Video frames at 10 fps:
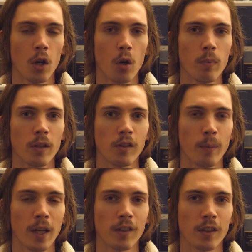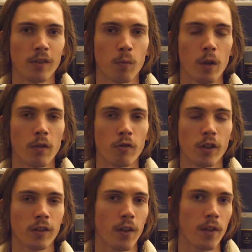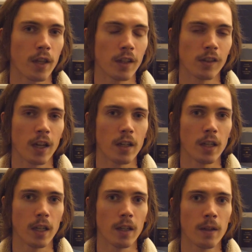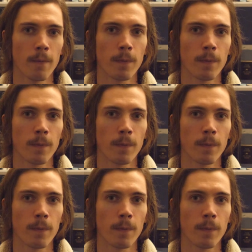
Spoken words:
open spaces with just the things I need.